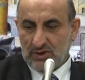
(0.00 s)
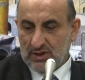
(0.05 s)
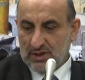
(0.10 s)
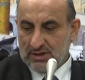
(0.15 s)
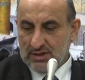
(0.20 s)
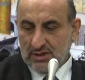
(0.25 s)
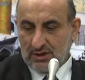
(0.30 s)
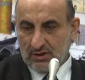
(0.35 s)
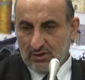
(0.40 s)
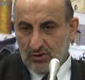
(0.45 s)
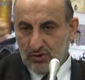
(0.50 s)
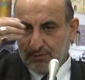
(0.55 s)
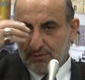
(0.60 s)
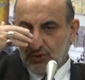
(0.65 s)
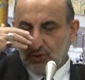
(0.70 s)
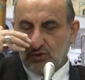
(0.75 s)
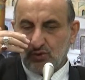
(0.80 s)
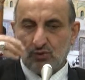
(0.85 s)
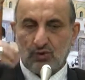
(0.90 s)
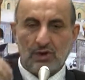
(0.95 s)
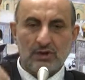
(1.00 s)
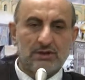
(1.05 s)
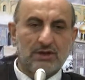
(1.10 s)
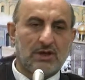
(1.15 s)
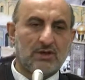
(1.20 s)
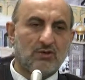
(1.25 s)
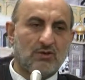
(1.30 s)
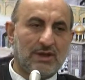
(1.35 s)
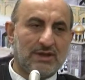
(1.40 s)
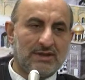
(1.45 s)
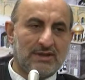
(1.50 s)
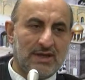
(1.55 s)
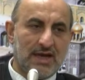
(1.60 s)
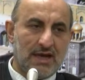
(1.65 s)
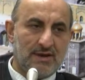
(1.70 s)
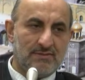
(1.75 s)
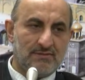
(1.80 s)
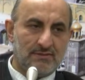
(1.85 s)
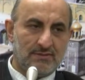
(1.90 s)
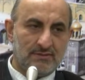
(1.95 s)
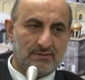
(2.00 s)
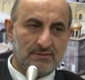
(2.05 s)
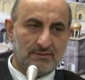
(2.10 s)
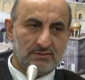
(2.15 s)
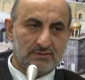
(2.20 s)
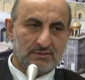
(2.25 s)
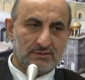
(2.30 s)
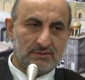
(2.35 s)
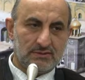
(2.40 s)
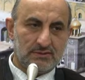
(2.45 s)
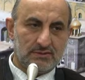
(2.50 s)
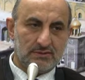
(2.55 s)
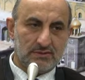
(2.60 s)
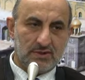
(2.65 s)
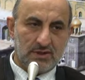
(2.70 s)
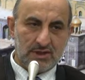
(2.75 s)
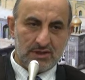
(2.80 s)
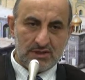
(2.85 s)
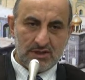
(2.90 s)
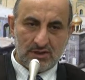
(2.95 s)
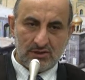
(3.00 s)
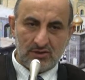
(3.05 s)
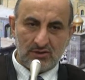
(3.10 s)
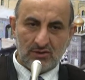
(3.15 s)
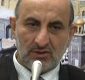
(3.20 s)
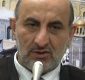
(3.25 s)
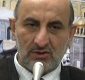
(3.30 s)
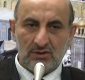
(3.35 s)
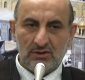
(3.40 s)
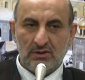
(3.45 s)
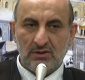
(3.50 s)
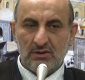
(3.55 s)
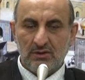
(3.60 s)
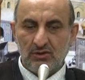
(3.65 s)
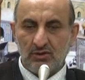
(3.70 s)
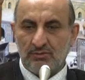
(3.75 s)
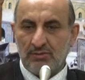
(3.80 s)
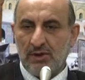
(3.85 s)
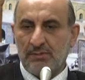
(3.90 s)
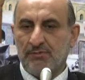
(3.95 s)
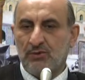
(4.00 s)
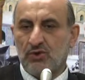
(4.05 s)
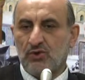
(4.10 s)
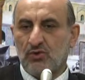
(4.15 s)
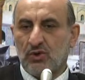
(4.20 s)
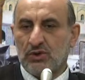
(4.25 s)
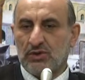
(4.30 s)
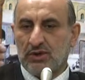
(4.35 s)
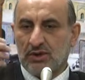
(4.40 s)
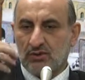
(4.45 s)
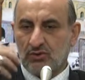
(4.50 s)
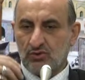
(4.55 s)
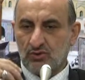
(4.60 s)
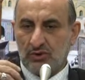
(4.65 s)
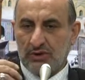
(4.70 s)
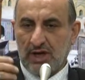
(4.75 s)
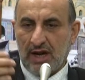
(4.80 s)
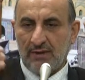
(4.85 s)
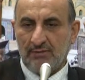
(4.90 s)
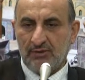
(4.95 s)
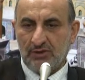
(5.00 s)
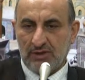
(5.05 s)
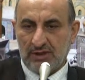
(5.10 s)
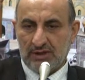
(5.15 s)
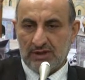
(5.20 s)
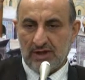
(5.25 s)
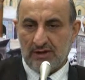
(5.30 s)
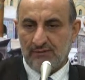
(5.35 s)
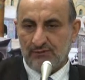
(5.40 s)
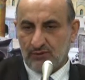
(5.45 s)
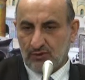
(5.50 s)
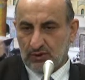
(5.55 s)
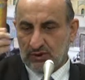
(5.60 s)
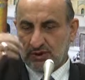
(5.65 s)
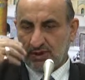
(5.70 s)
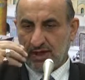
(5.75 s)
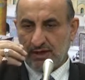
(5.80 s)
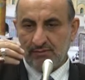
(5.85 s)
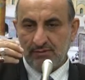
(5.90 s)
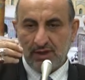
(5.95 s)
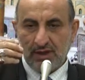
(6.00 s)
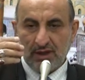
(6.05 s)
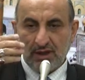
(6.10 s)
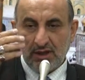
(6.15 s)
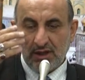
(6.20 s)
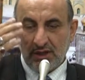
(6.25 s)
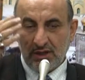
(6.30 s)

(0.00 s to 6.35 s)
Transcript: Is it to put water 1 time? They said no. You may put water 2 times, 3 times, 4 times.